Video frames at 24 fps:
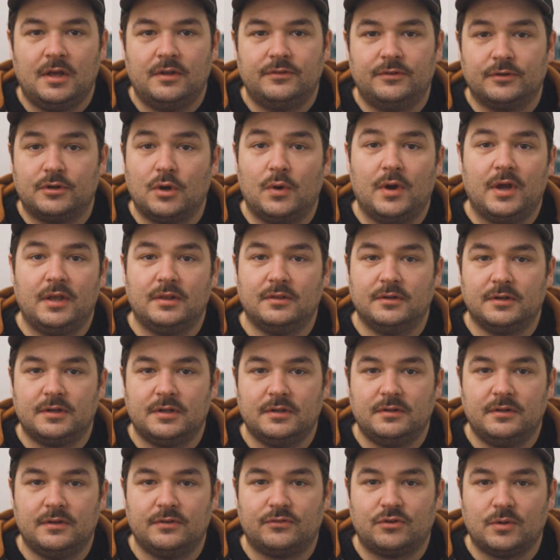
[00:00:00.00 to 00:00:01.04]
So go ahead and look
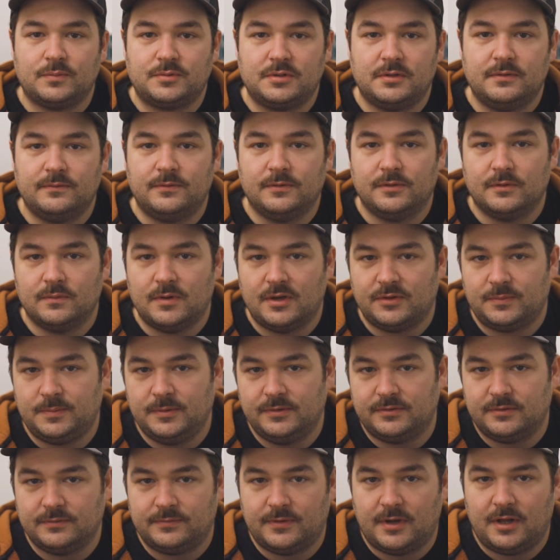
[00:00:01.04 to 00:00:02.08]
in the description for the
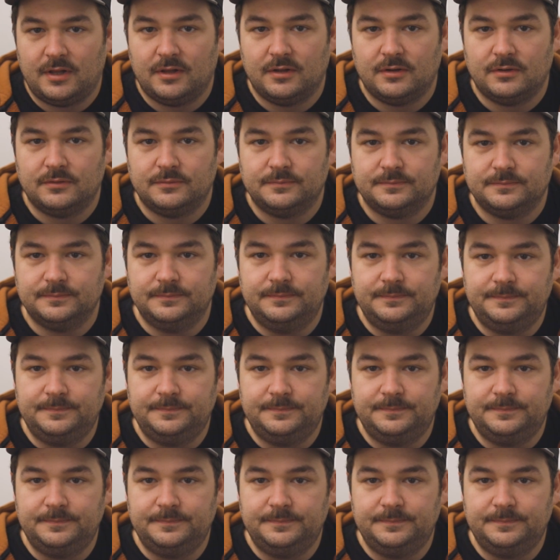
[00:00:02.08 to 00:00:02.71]
recipes to follow.